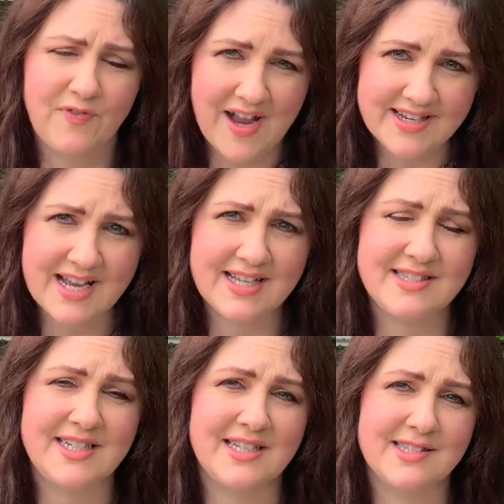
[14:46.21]

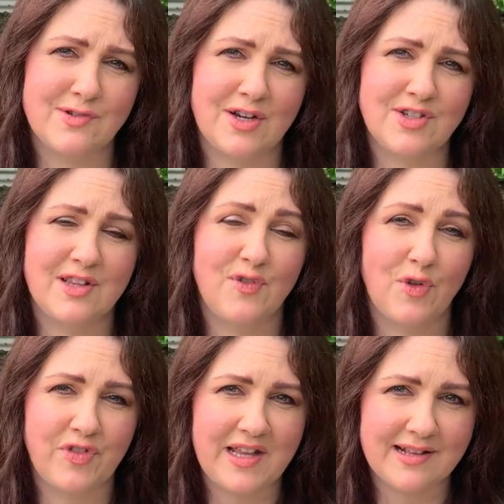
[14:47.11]
fantastic instructions
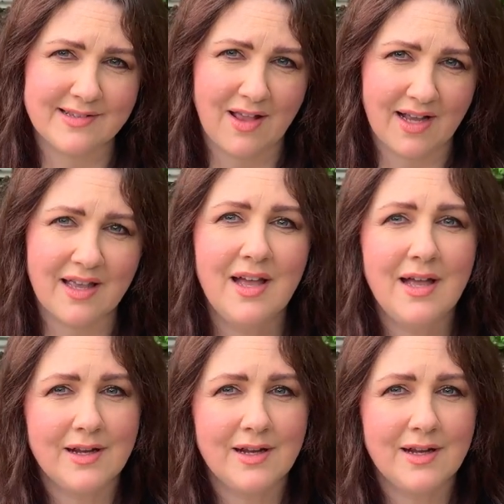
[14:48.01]
for things like